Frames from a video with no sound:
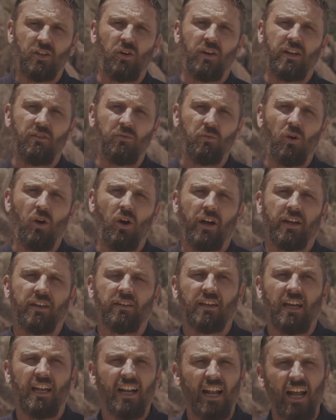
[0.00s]
kind of work
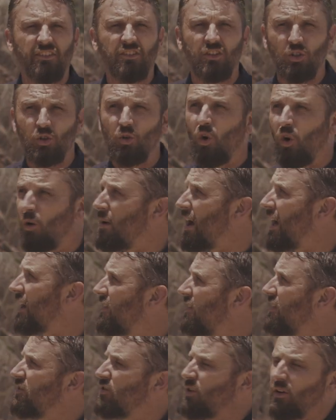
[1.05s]
and it has a drawback
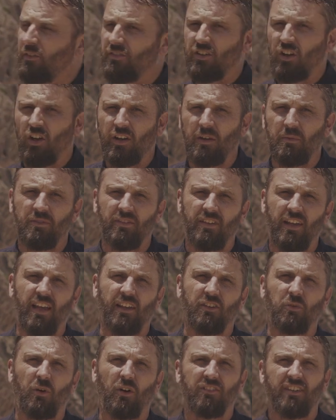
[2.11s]
in this sort of
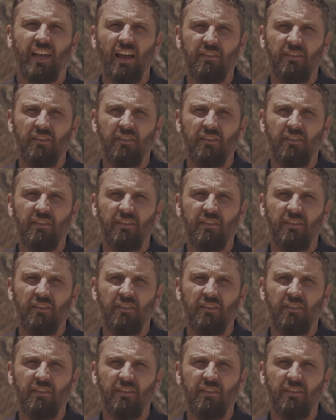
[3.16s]
circumstance where it's